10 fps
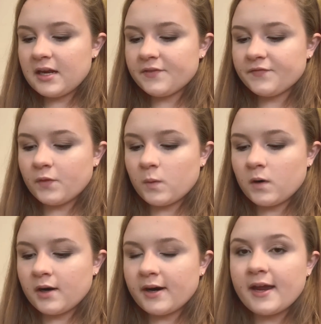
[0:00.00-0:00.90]

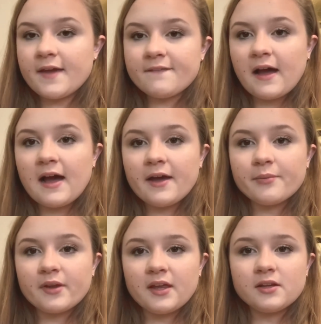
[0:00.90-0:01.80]
for if I
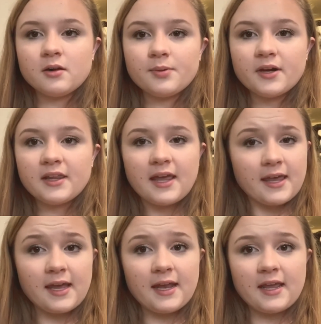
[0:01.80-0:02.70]
really don't put like
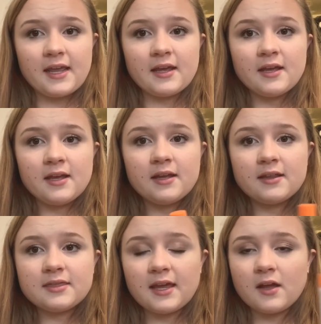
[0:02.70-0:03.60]

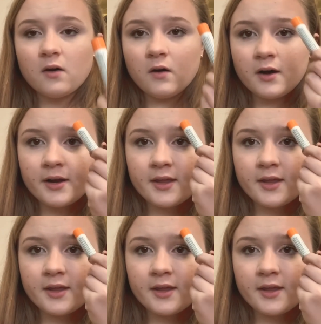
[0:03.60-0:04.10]
anything on,